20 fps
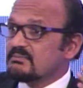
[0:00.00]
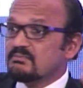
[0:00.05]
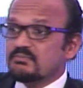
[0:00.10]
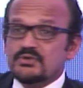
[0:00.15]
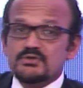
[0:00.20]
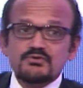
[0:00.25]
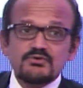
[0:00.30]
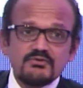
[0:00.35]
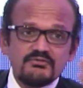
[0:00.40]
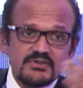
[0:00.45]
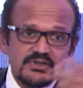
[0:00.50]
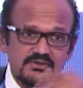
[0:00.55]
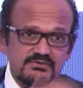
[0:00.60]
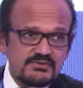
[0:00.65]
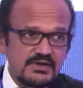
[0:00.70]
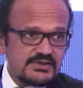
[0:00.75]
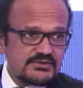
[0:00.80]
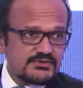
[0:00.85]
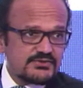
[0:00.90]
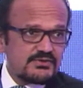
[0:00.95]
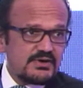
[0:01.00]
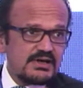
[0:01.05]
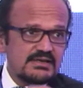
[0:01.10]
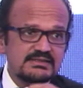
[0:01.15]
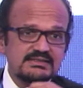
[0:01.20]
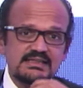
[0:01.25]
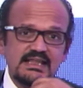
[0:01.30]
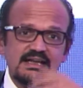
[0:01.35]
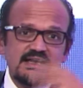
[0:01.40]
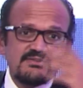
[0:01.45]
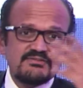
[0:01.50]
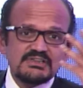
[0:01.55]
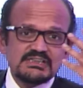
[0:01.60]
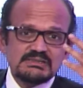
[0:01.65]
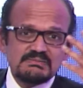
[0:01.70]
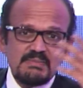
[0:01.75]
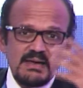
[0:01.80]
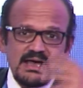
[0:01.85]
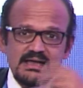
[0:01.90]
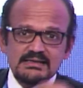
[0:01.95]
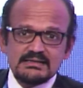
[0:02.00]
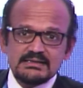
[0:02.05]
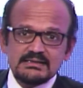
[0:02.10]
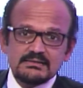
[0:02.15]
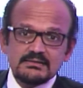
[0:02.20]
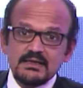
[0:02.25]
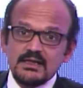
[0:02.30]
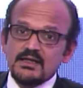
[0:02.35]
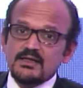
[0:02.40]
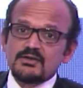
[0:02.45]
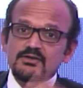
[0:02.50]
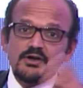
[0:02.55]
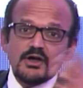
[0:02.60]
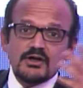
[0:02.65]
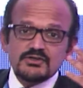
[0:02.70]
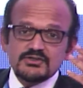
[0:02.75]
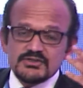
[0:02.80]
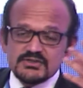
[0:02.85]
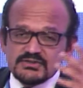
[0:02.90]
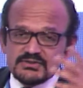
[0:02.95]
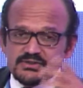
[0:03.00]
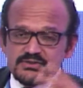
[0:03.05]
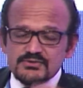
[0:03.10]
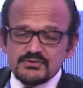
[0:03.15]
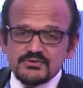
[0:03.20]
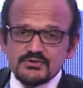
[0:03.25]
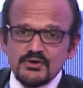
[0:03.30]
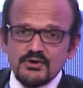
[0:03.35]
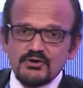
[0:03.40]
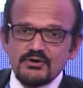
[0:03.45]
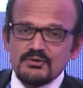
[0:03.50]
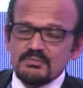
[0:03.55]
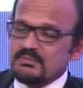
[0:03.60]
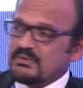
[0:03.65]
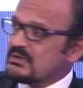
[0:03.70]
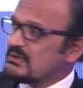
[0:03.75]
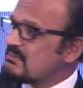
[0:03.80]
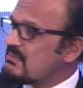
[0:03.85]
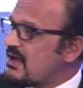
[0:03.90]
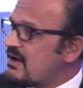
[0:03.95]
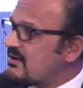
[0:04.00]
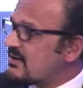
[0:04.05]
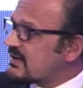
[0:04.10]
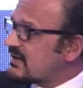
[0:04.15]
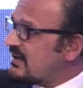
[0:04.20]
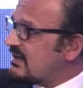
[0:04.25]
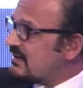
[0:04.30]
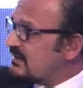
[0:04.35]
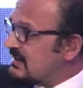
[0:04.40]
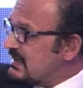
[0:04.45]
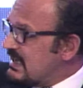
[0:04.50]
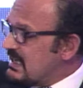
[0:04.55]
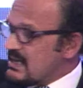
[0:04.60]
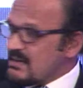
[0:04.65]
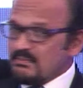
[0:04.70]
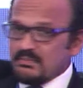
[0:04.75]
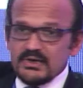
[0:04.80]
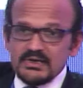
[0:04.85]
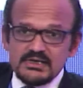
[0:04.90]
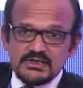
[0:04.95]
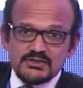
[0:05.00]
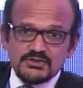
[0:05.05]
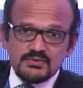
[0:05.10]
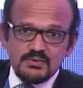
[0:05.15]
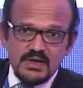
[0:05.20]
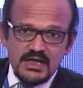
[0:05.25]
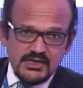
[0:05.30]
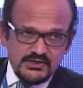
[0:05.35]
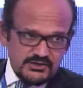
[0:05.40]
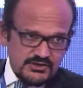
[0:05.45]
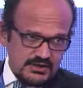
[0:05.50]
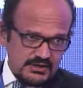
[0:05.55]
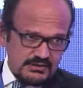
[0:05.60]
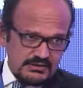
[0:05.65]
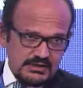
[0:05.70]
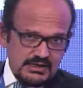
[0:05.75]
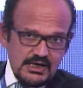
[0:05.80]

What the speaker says: Peruvian restaurants that have expanded not just into Europe and America, but into Asia.